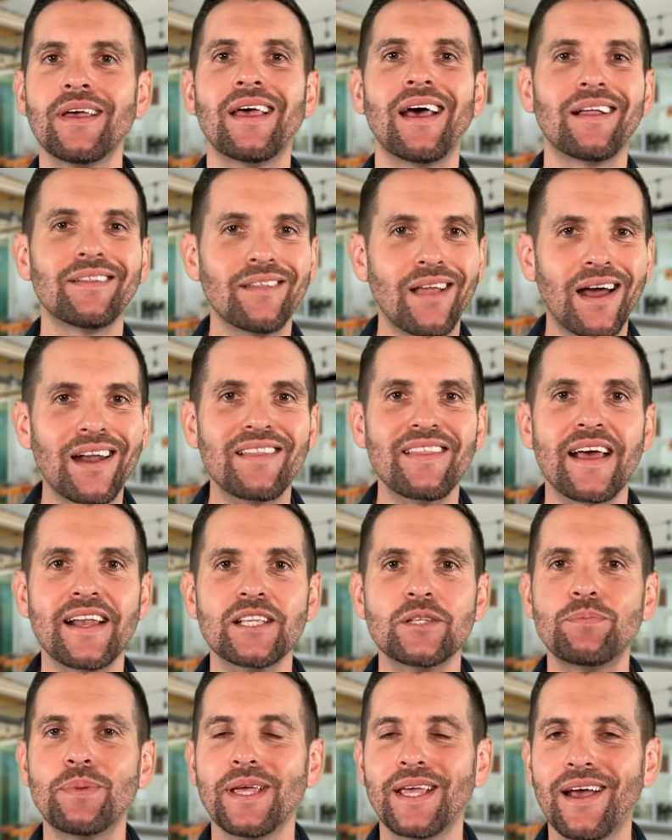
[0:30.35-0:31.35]
A lot of that
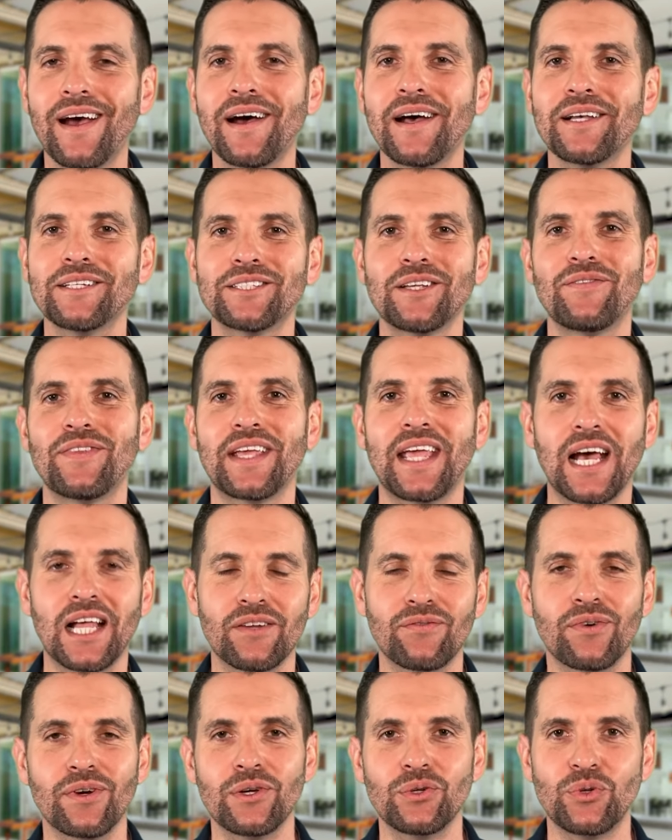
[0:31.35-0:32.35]
is because of the
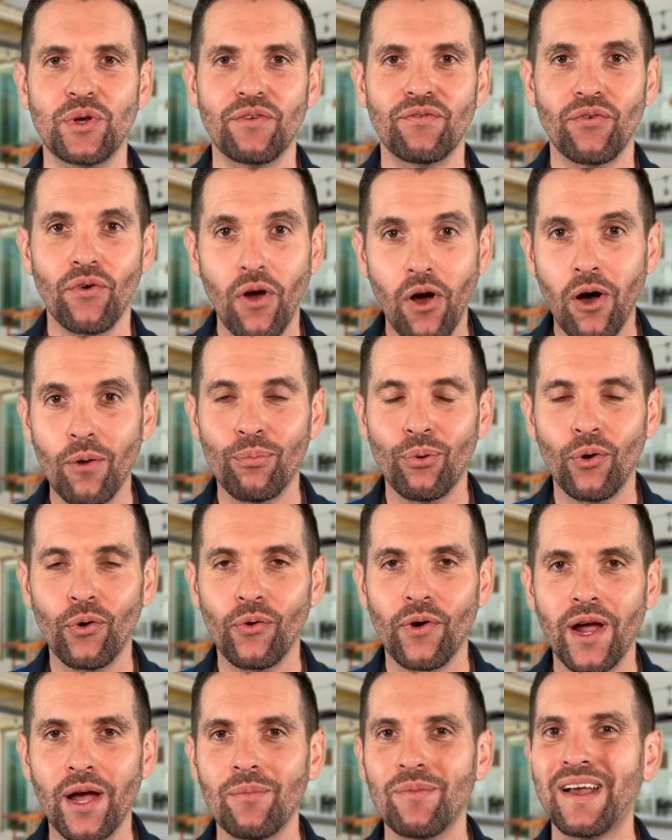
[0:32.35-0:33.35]
California Dream for All
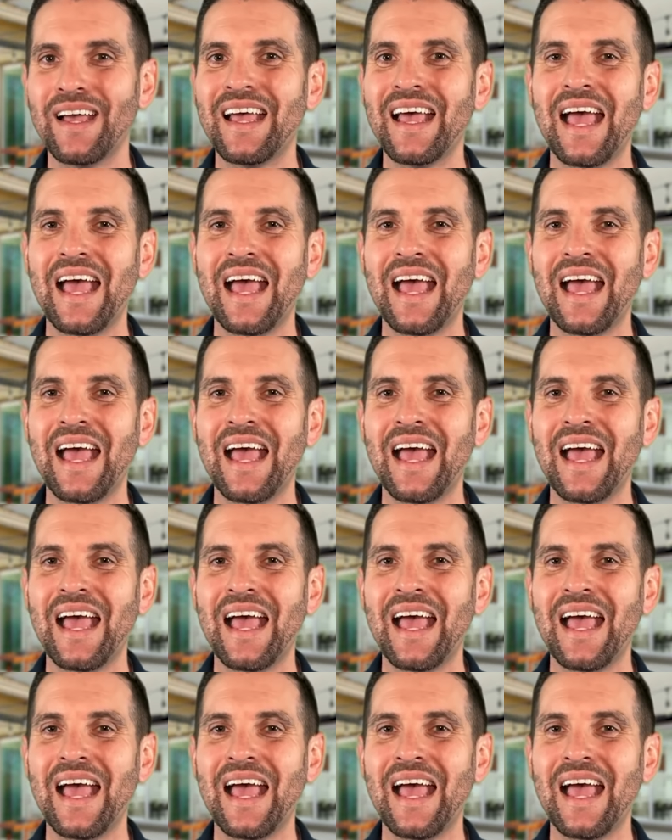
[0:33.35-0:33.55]
program.